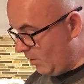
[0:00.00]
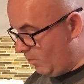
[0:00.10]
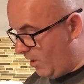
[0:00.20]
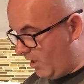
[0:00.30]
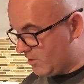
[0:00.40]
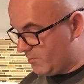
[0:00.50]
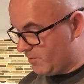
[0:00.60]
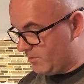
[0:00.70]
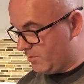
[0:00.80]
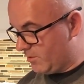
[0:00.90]

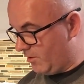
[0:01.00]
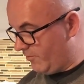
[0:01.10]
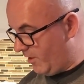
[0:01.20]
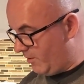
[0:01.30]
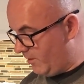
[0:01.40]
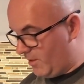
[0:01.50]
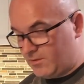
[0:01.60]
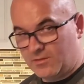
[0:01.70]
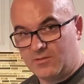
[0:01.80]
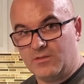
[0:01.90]
wasps and stuff had
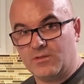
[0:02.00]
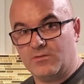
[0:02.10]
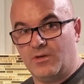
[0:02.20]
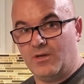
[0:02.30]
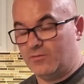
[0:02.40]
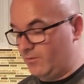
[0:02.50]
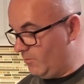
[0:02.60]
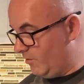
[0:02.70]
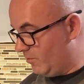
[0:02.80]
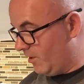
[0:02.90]
nests in the ground,
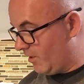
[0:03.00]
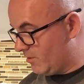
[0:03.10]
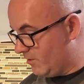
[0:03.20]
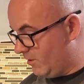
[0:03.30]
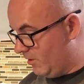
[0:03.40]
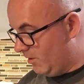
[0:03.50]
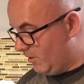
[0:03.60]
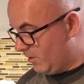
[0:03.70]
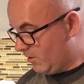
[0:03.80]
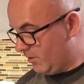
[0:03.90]
and we were actually
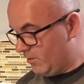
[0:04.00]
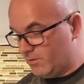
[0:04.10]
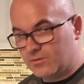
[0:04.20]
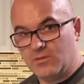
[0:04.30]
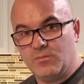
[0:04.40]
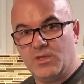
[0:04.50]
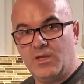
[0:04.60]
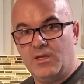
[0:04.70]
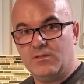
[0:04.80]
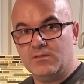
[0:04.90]
clearing some
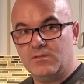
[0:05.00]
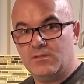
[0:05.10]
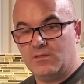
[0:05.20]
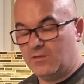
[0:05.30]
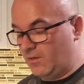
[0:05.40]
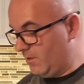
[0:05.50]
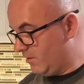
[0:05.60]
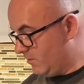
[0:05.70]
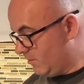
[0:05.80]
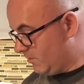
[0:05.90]
land
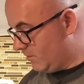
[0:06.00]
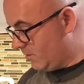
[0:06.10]
at the